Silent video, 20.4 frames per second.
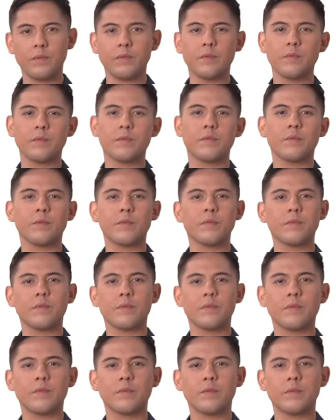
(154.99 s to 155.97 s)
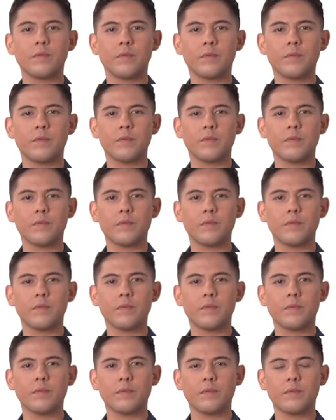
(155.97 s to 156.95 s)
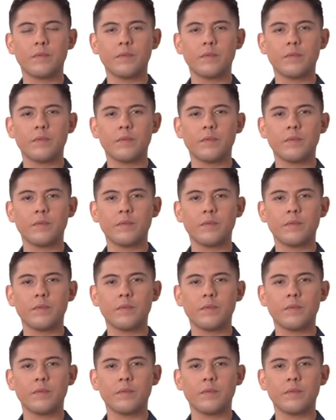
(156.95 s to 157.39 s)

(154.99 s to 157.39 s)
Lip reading: The person shown says nothing.